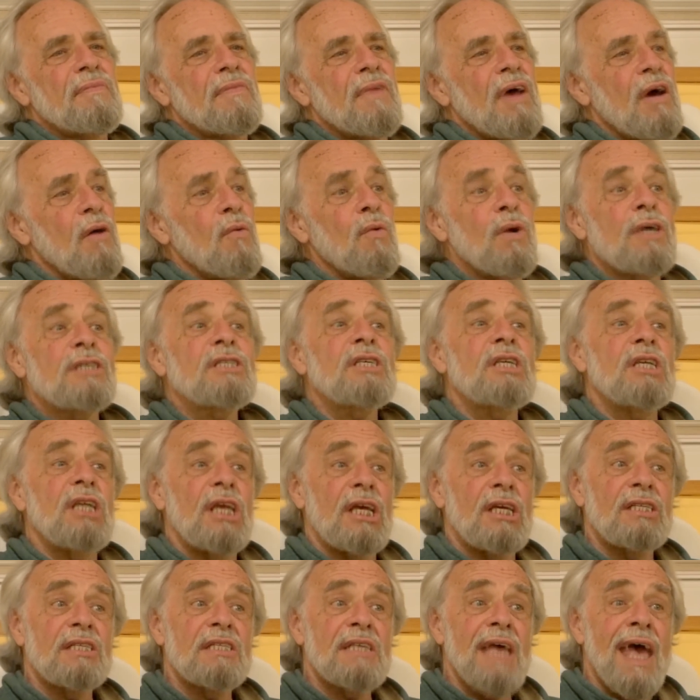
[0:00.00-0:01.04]
I wasn't
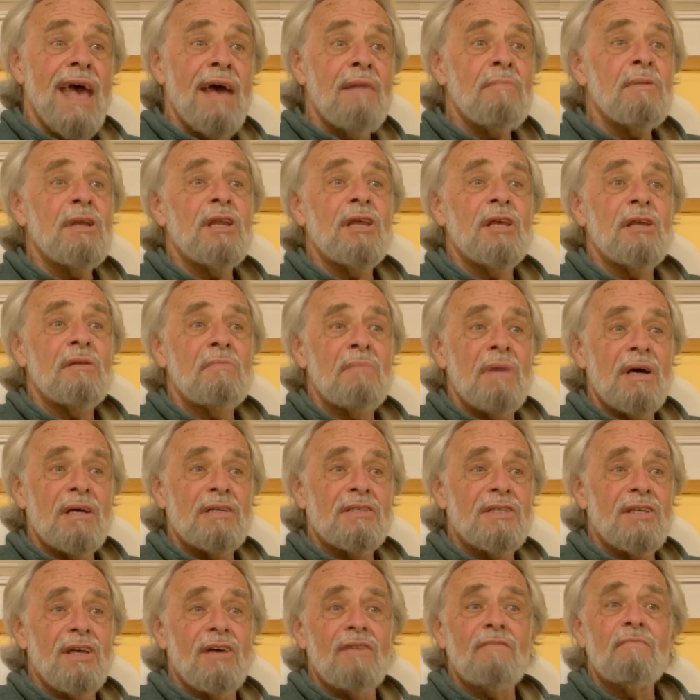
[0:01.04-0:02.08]
examining
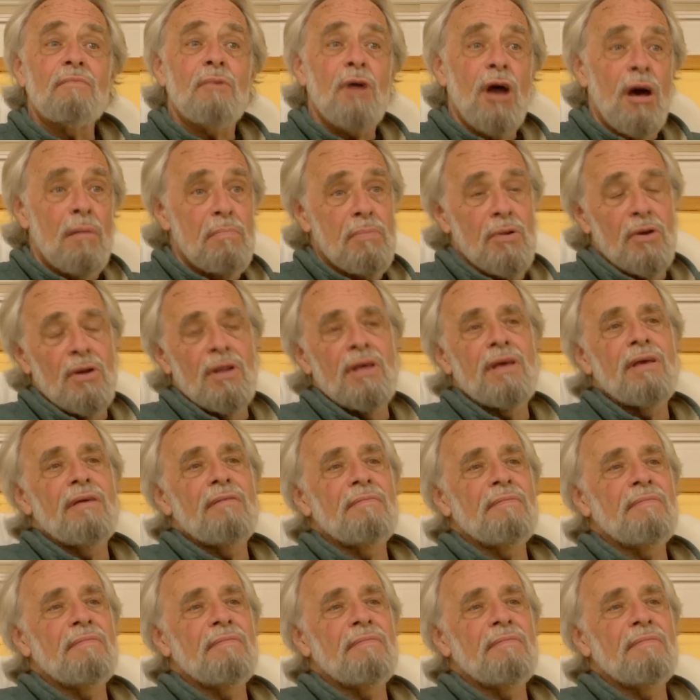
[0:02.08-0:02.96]
myself properly.